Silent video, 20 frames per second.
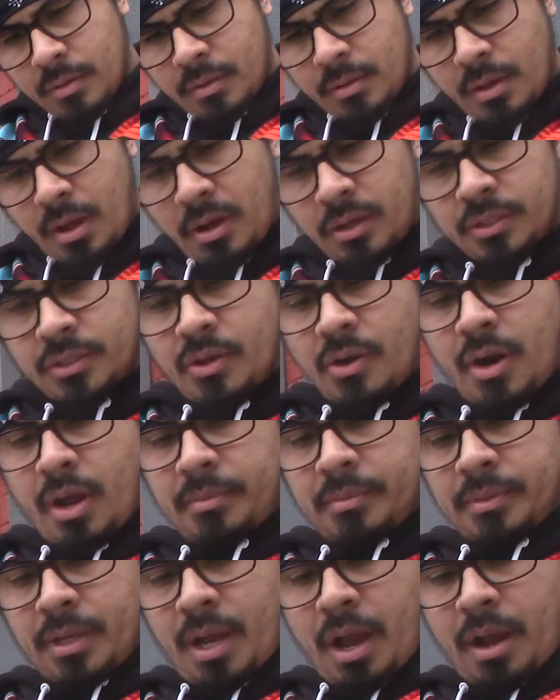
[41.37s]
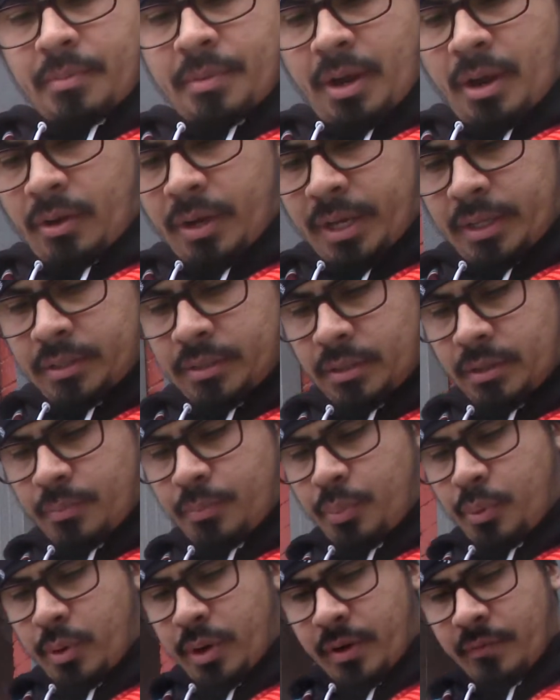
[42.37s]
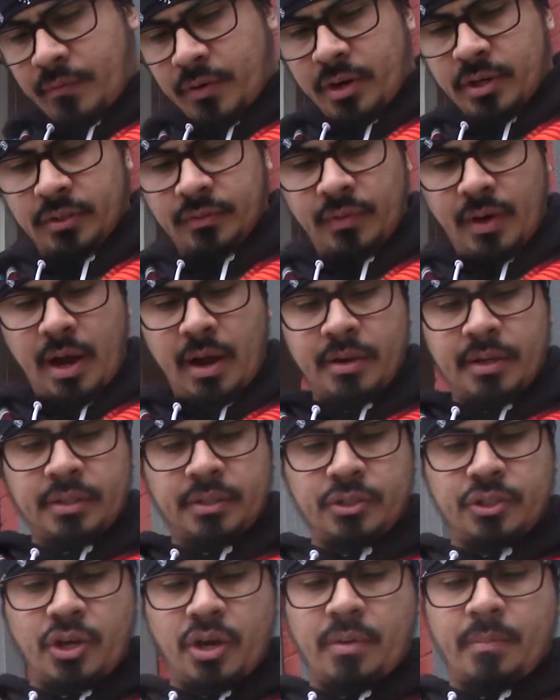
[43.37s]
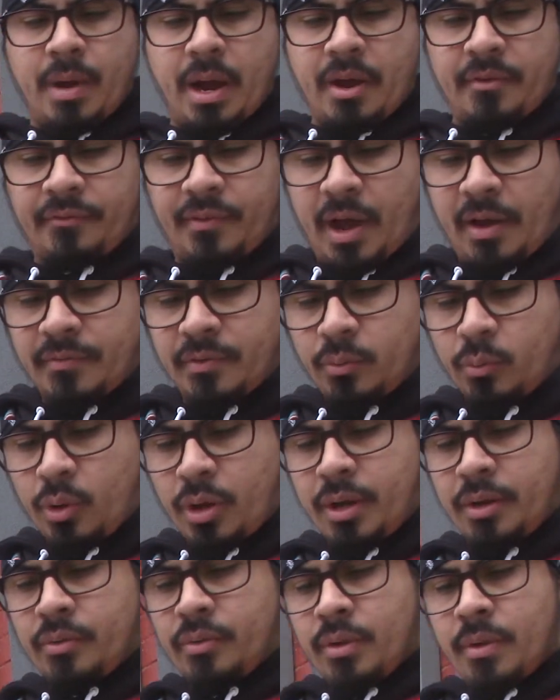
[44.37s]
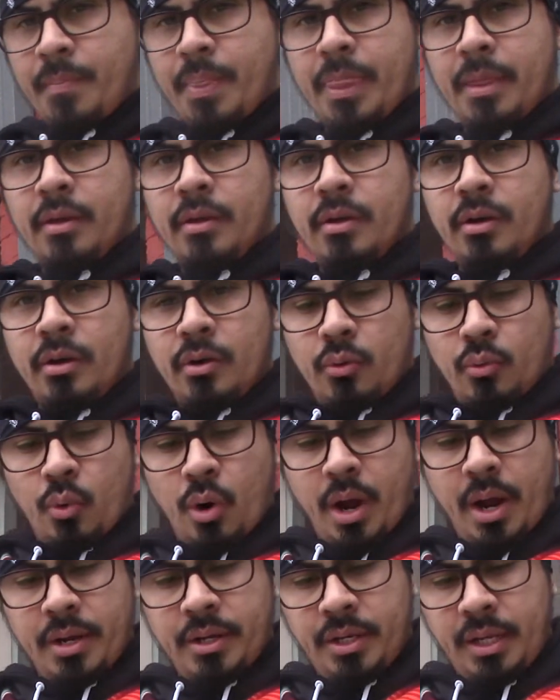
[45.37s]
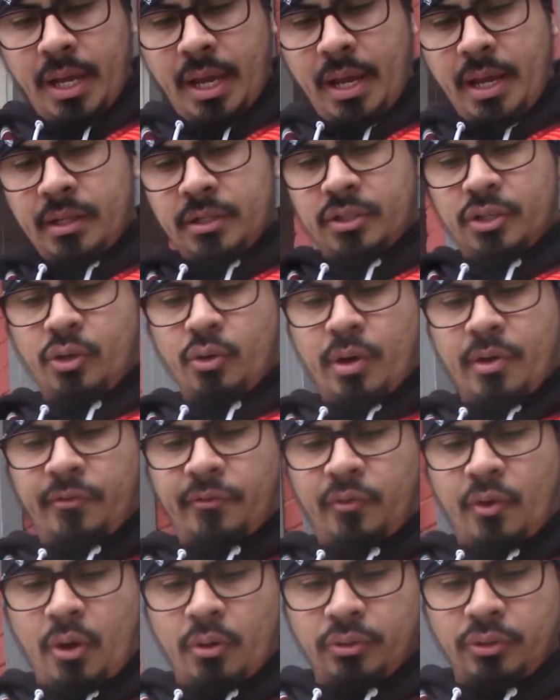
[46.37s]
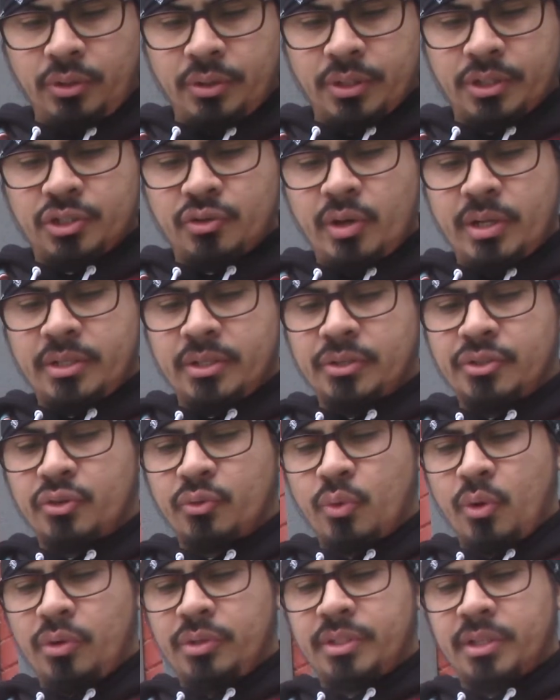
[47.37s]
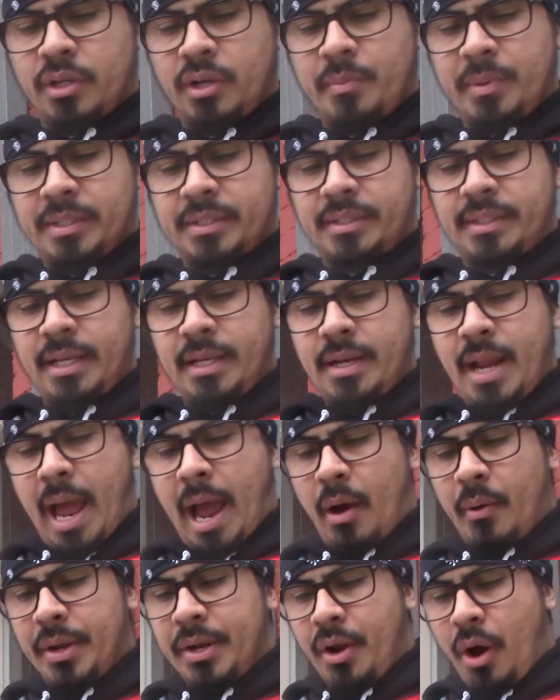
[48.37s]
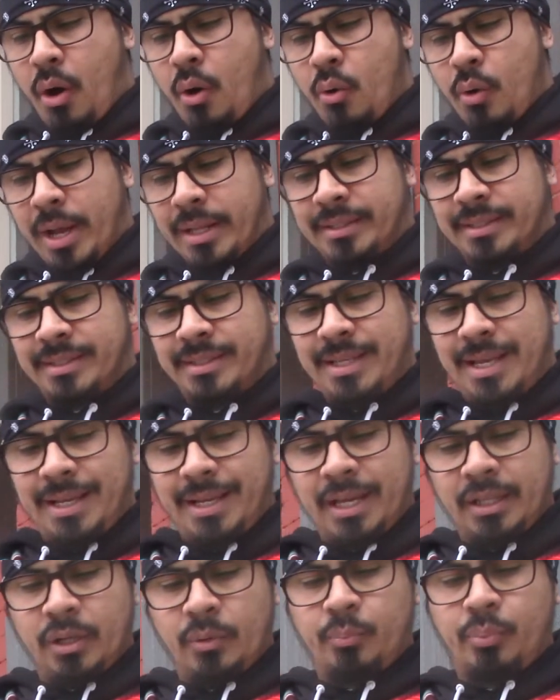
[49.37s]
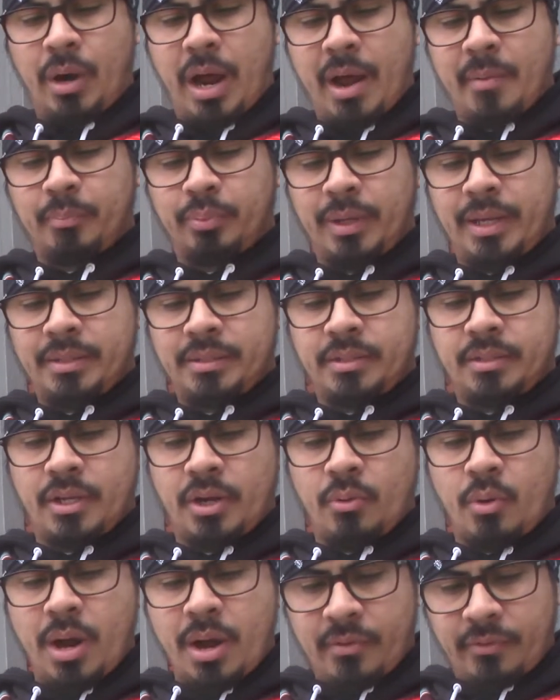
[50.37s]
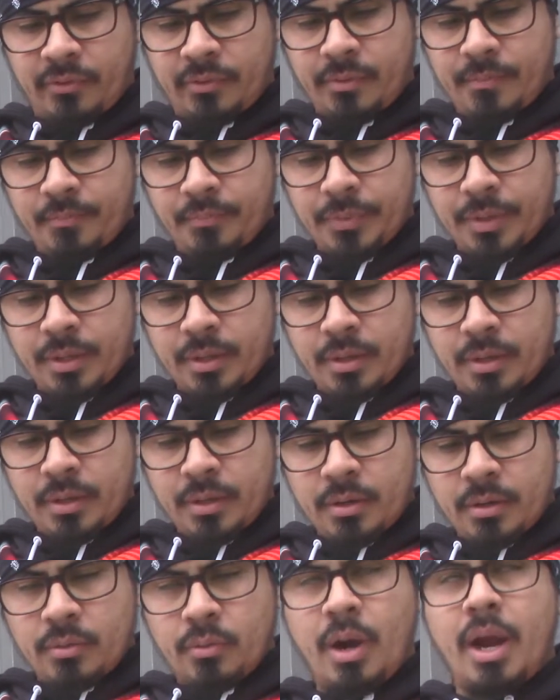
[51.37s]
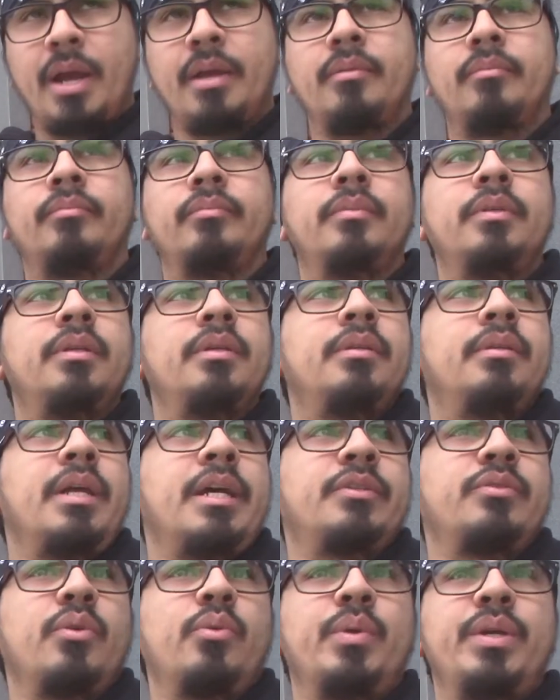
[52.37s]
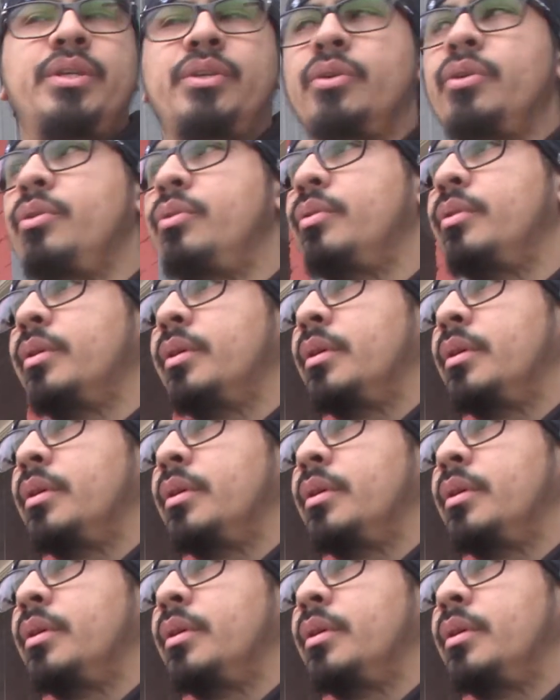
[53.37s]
I'll start up top and I'll get to the point in verse 5. This is Jeremiah 5:1. Run ye to and fro to the streets of Jerusalem, and see now and know, and seek in the broad places thereof. Right? That's what we do.